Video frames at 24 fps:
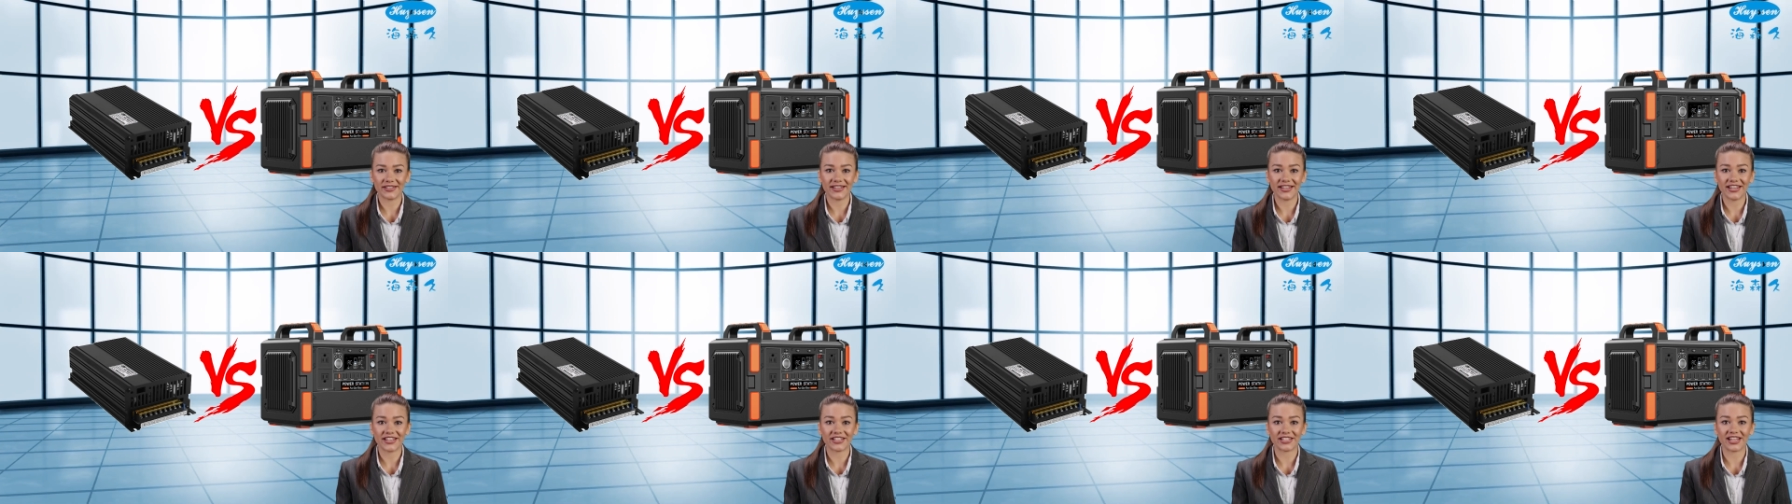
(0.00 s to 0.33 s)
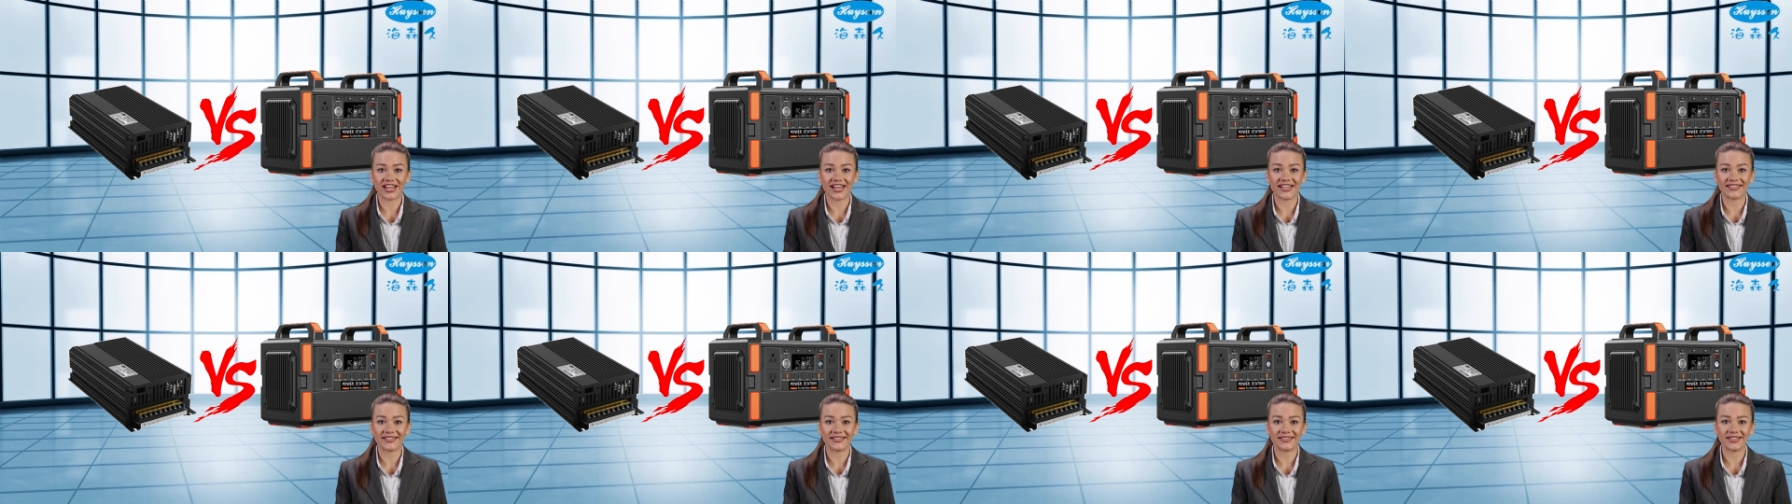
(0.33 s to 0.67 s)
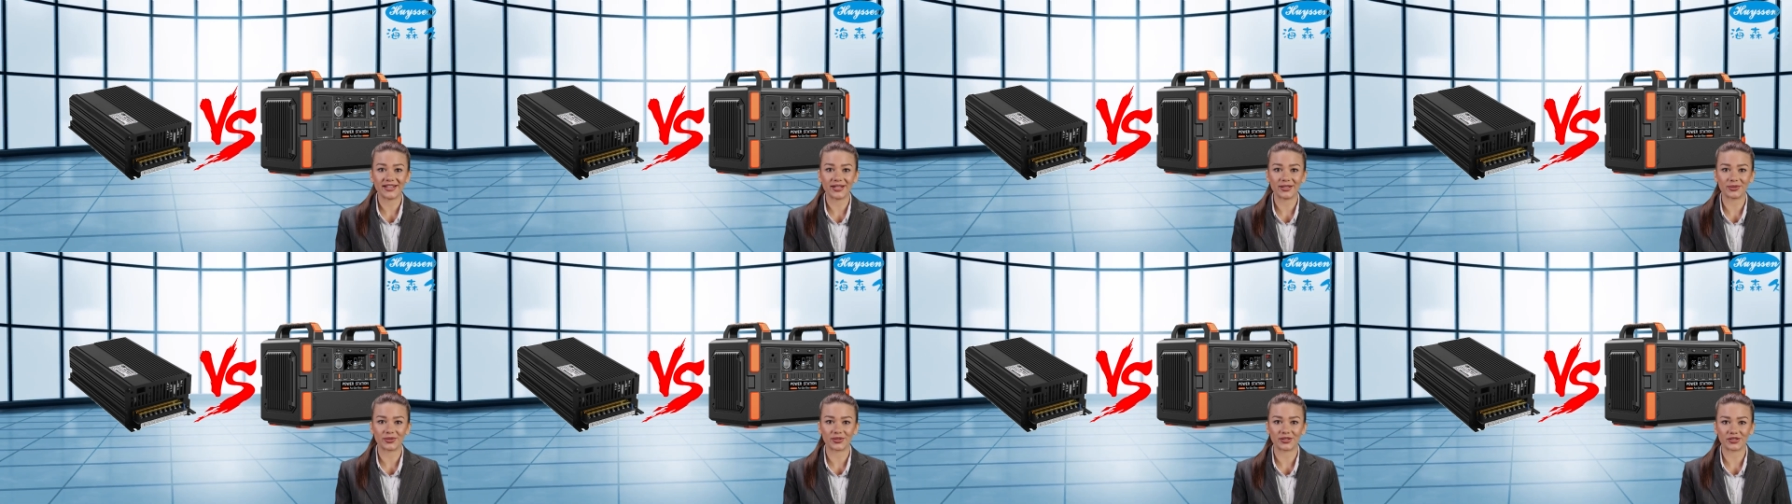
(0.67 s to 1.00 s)
Each has its
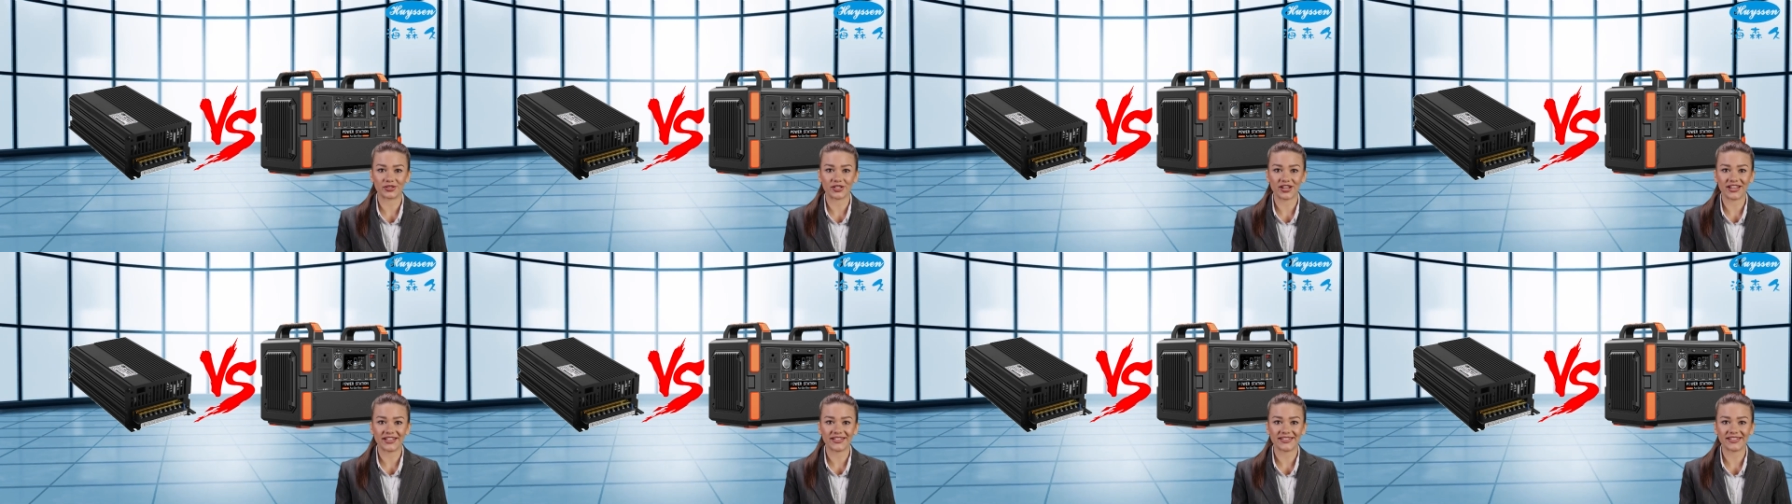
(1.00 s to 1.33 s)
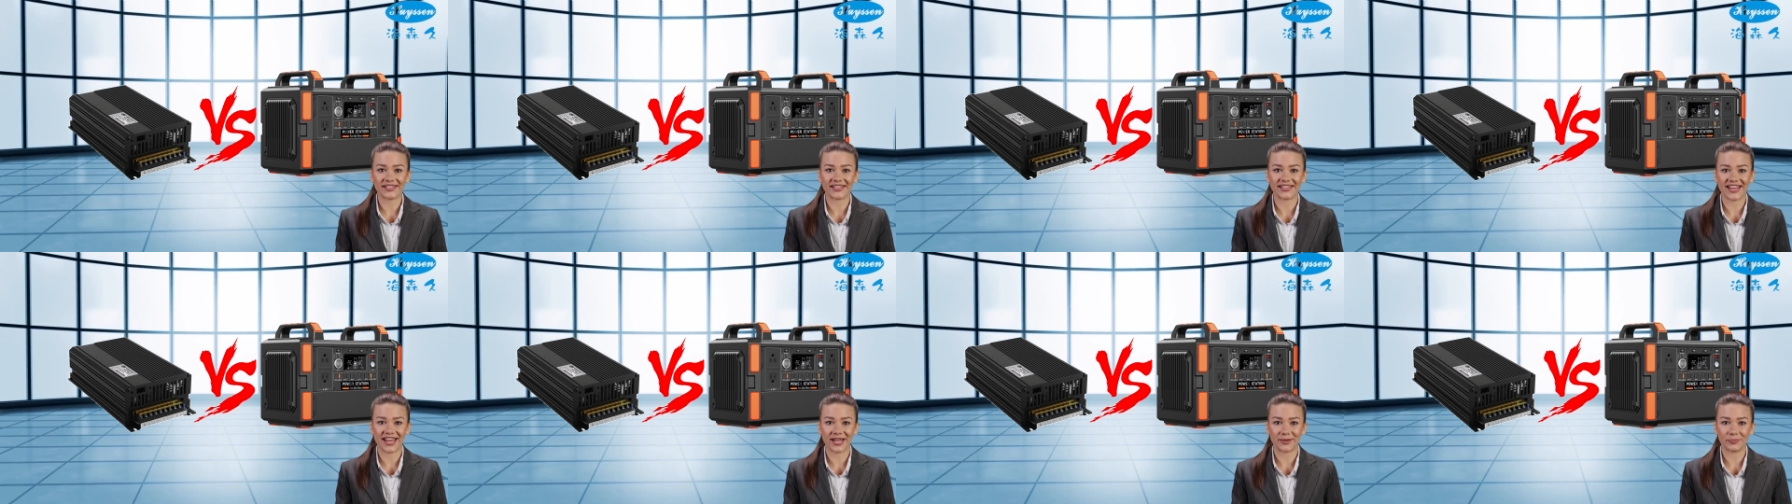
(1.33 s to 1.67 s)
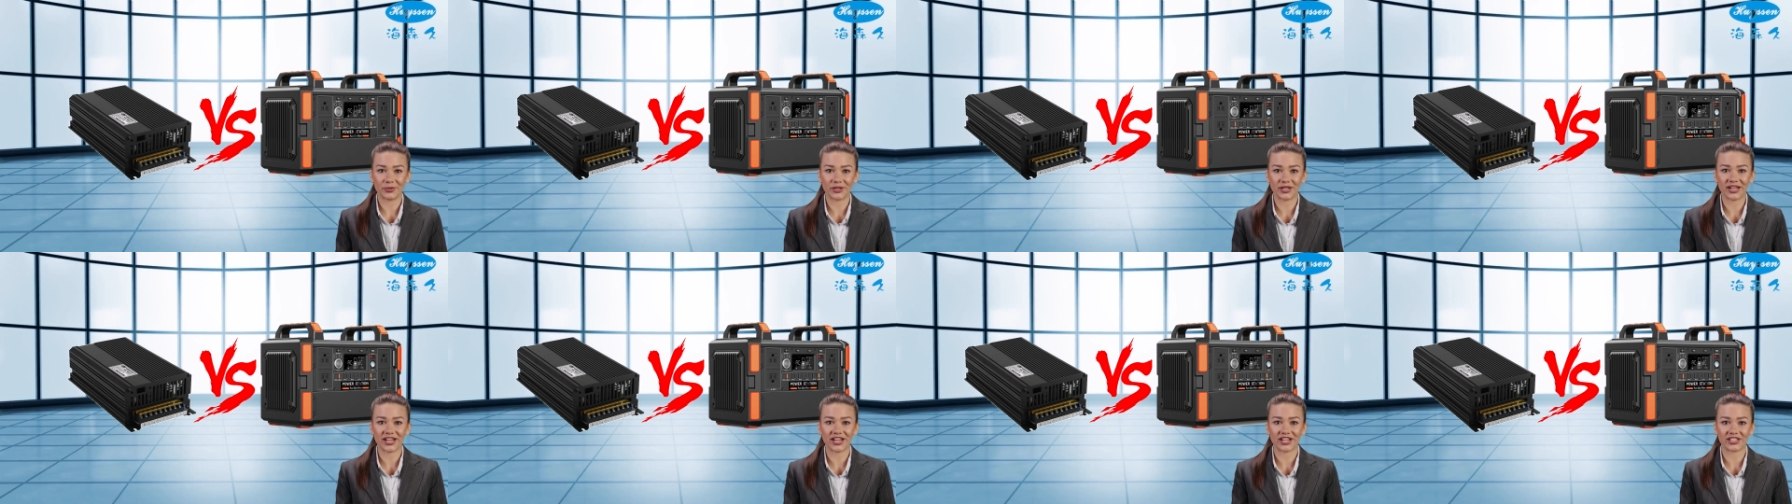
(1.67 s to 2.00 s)
own strengths and
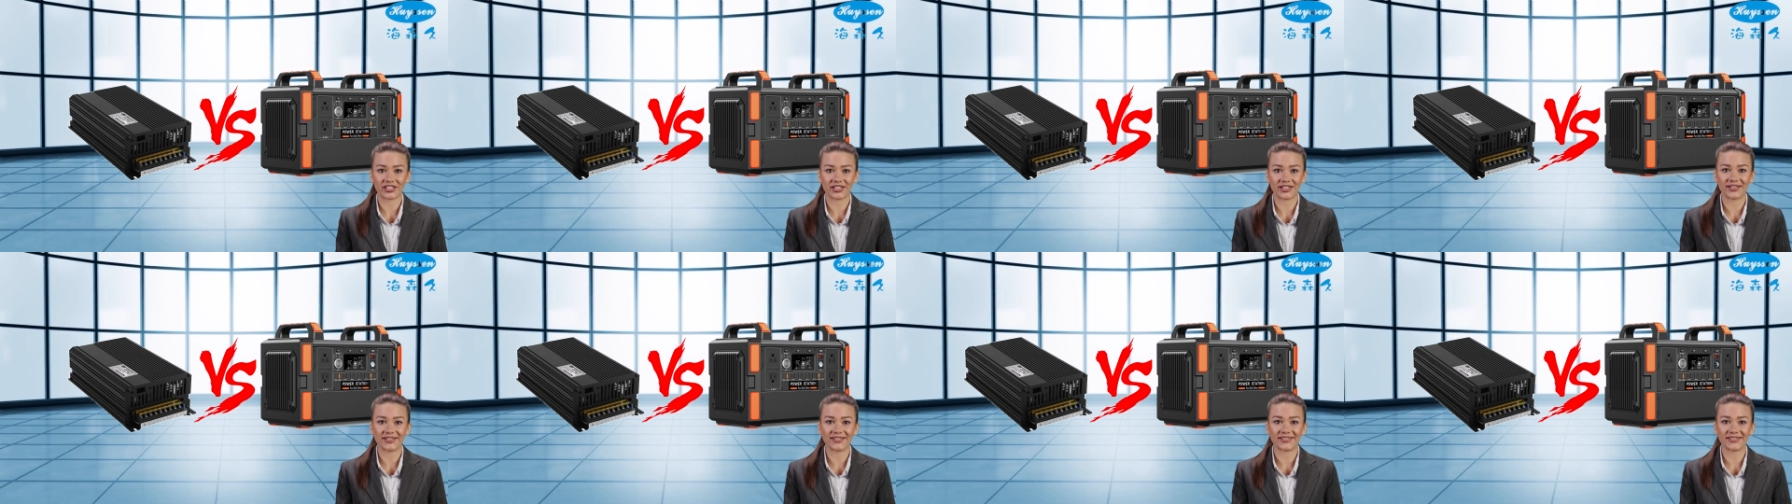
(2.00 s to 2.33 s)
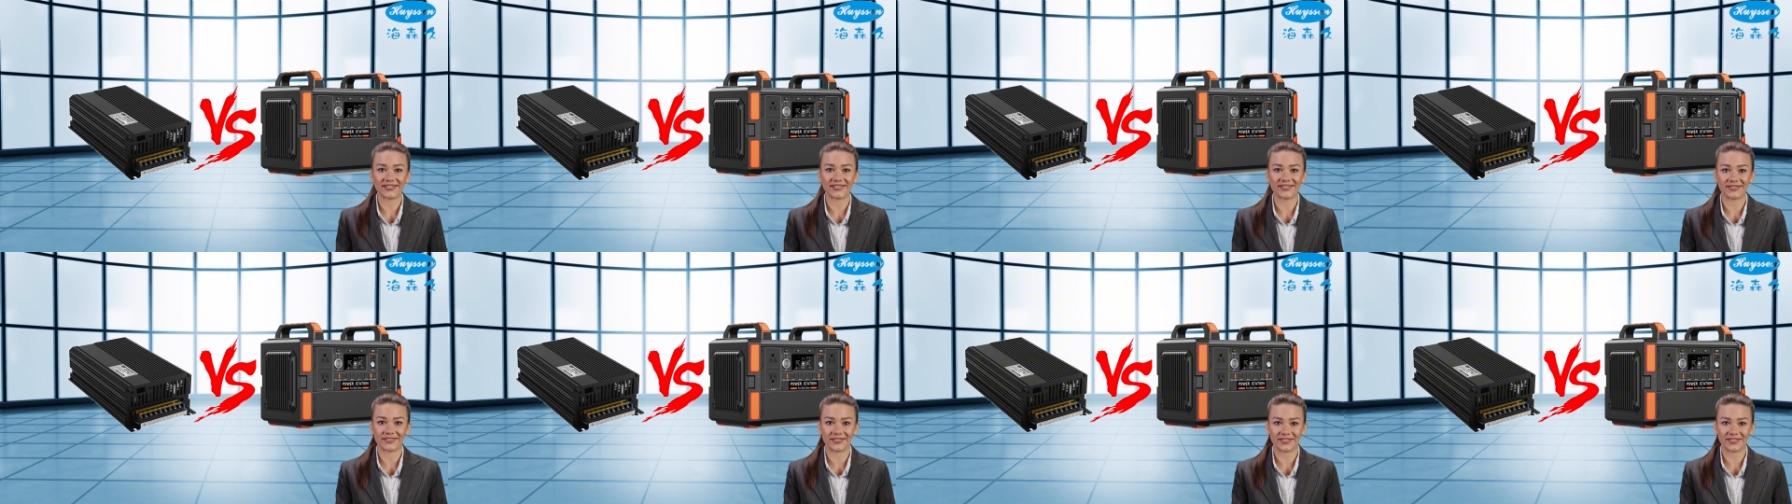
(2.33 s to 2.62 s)
applications,